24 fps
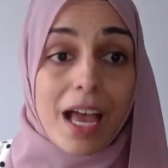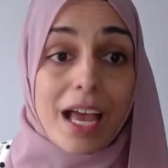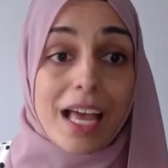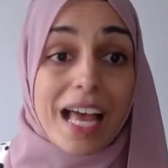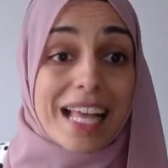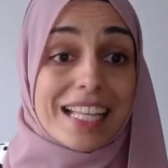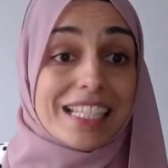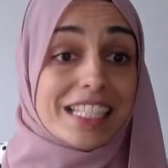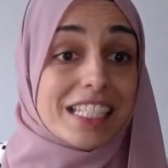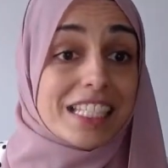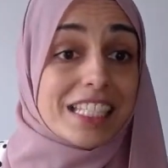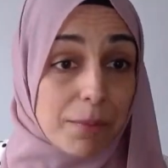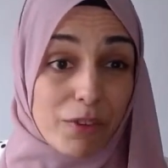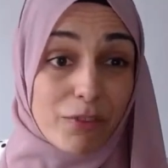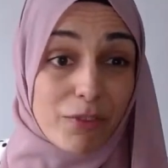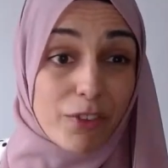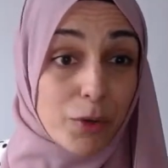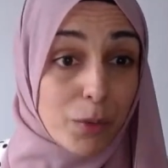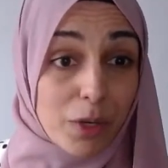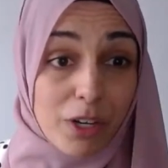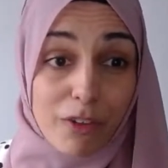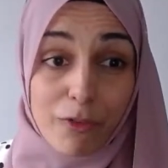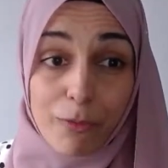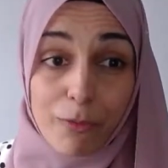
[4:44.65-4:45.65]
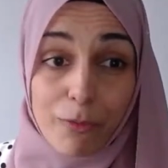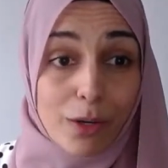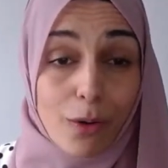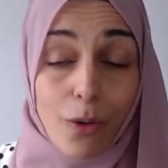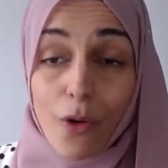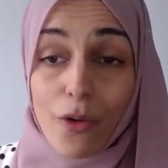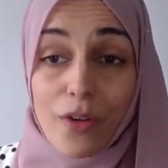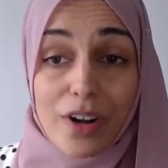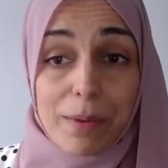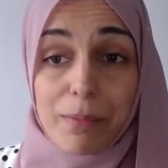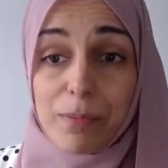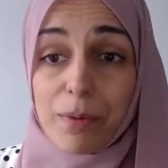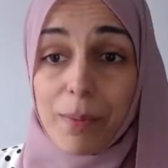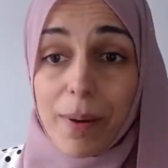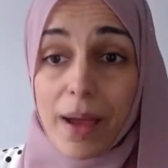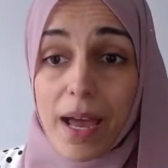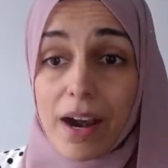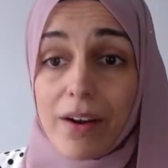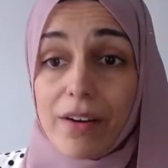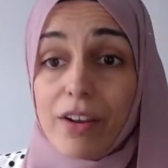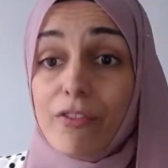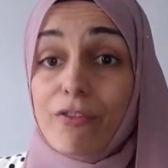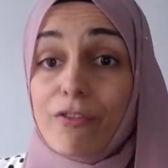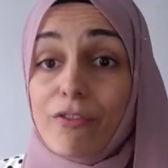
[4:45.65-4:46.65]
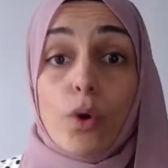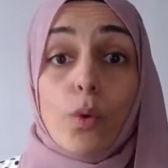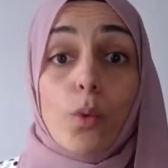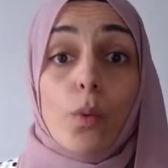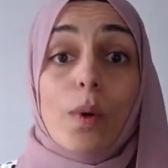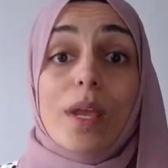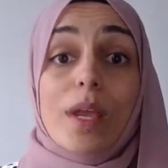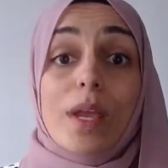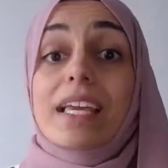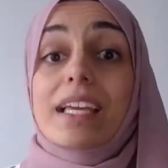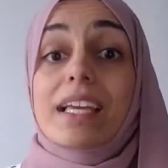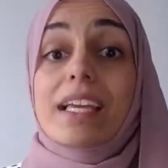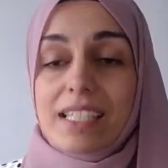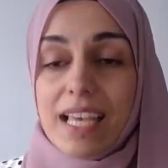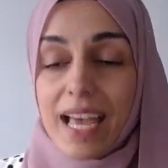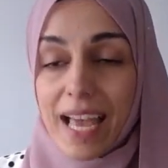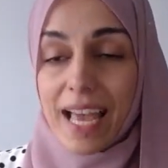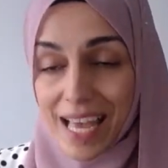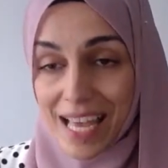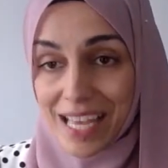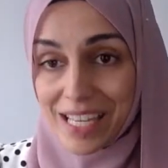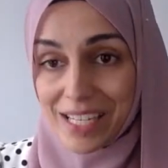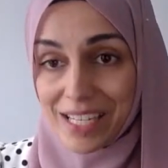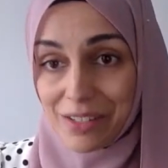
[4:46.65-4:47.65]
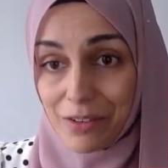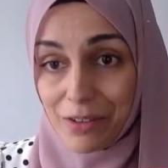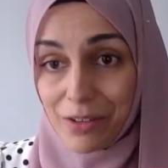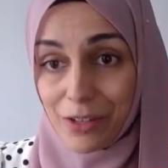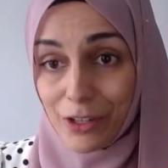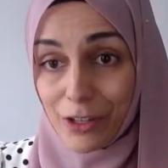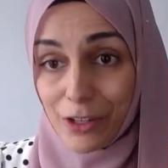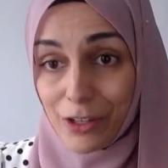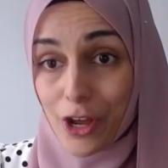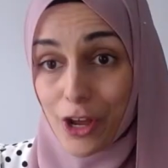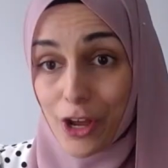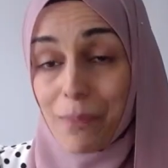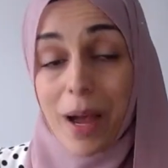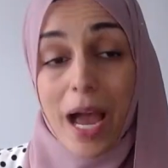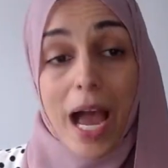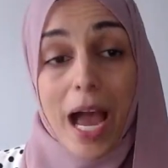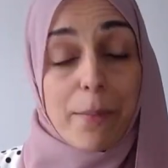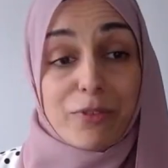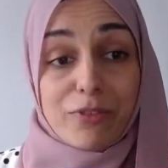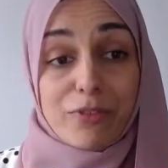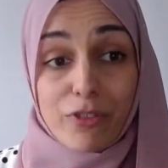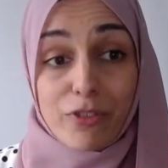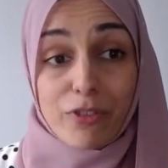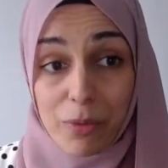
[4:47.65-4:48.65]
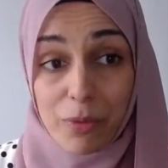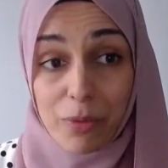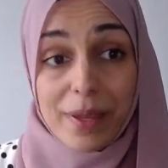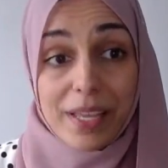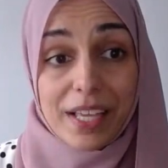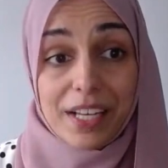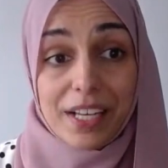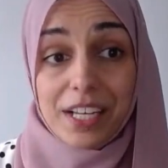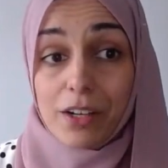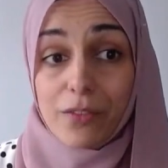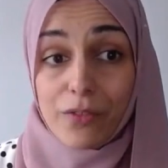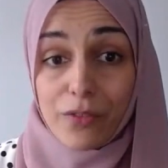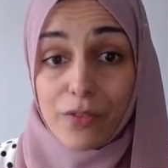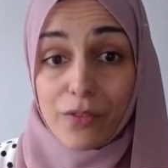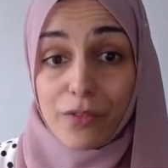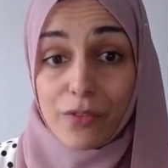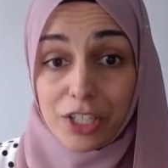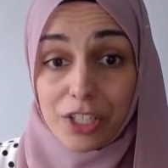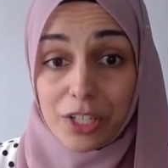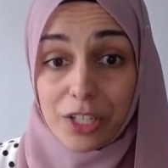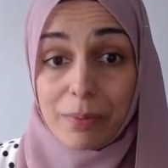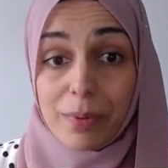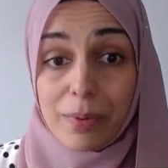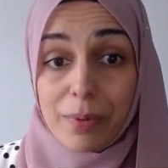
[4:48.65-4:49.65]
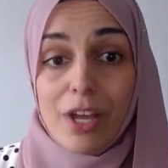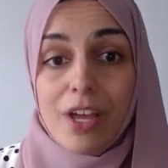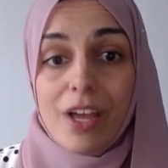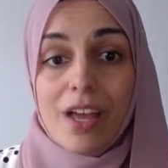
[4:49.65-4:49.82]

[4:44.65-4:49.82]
And some of you will have been already preparing for weeks ahead, perhaps from the beginning of Rajab.